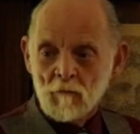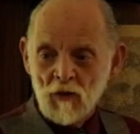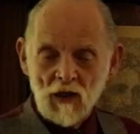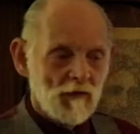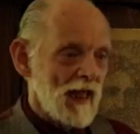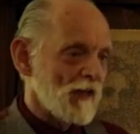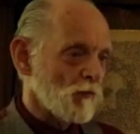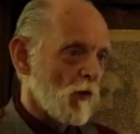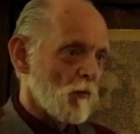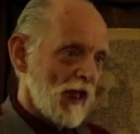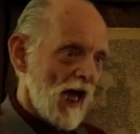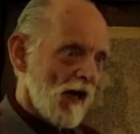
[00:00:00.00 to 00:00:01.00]
But that's
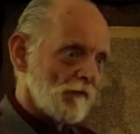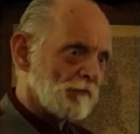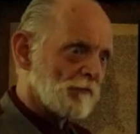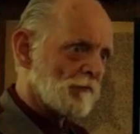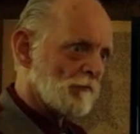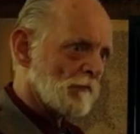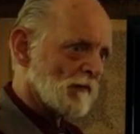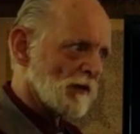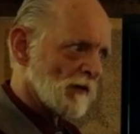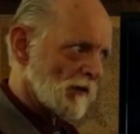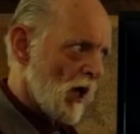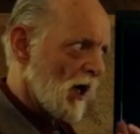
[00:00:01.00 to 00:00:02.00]
what we have
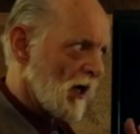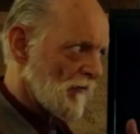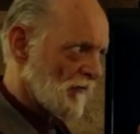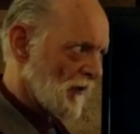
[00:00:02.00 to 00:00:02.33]
laws